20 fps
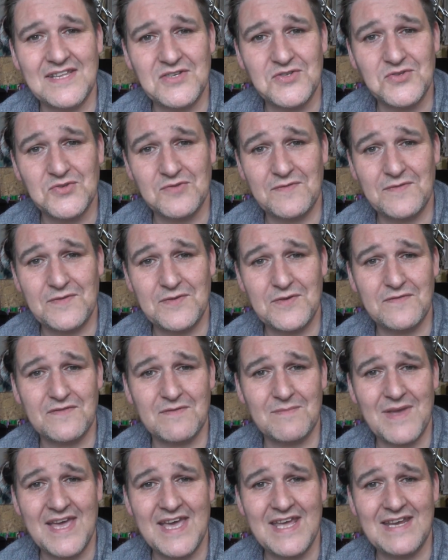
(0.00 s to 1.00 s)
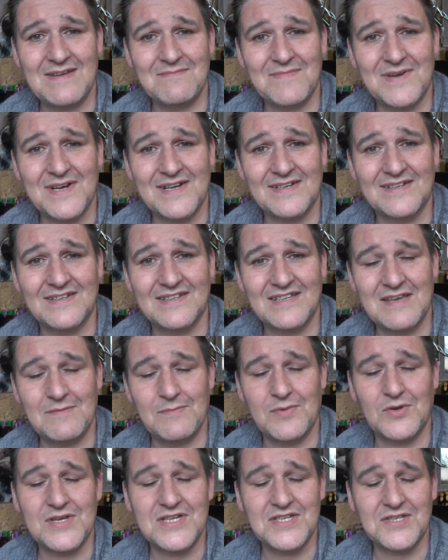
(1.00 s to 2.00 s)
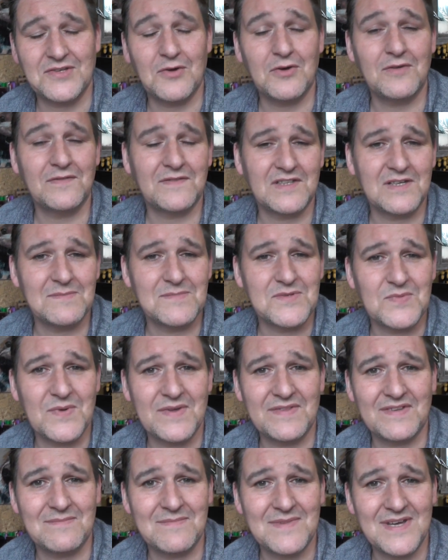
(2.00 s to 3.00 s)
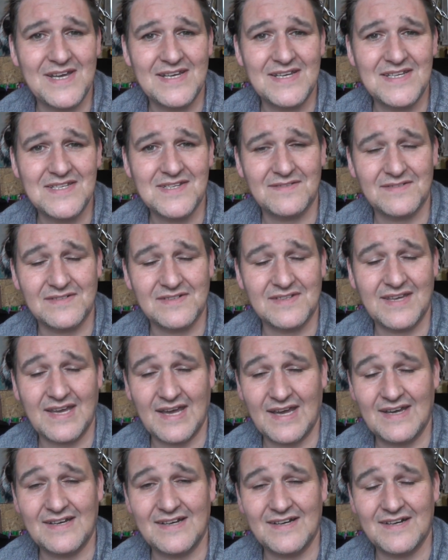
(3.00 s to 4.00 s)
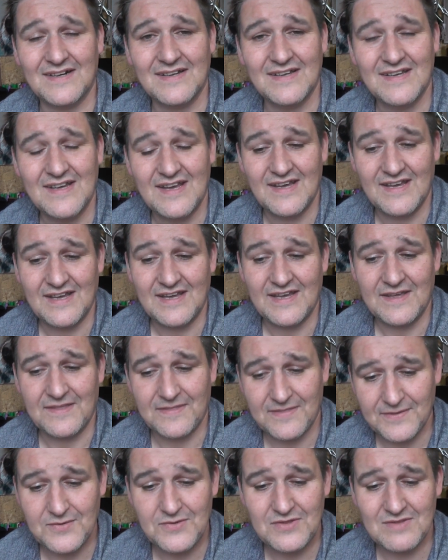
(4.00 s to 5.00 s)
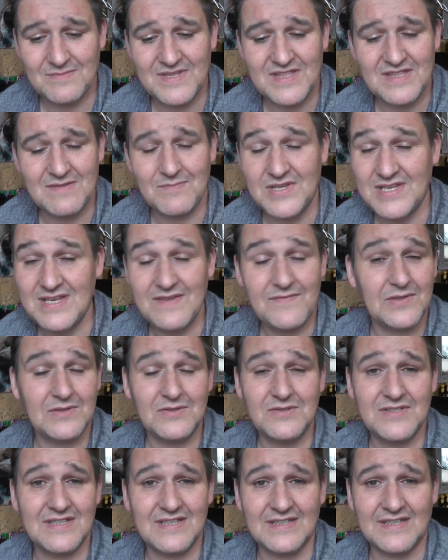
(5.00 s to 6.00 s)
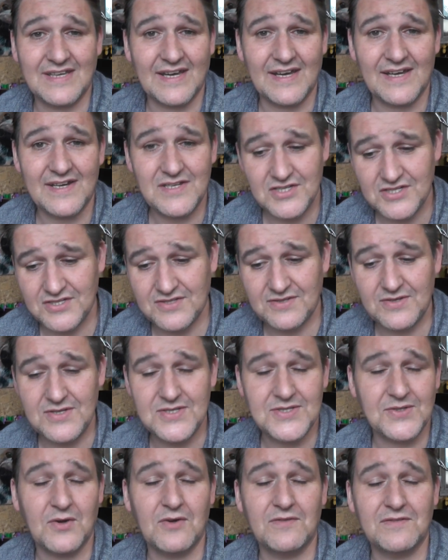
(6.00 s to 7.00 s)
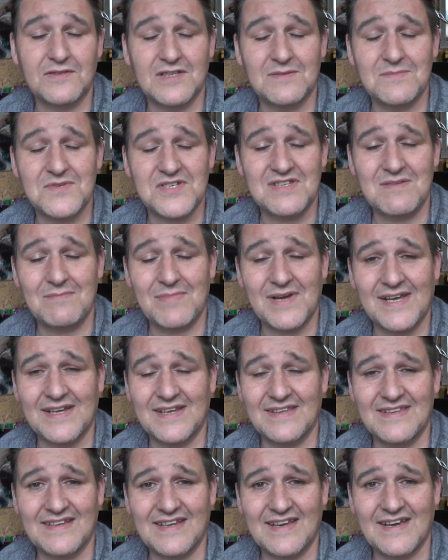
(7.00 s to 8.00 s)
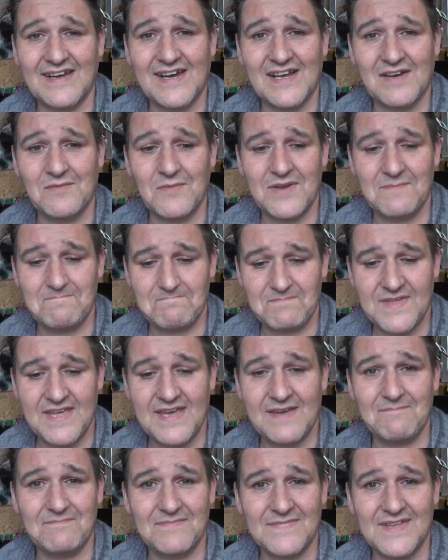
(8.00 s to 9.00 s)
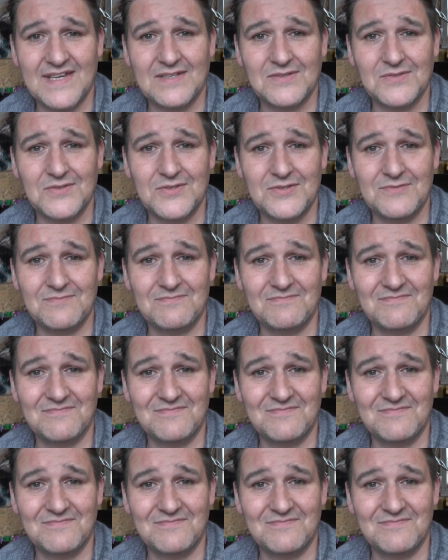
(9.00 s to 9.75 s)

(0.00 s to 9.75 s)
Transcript: that drove through from Edinburgh. He brought his golf clubs with him and his other car. He threw them in the... He never looked at the car. He just threw his golf clubs in the back of the car and went, yep, that'll do it.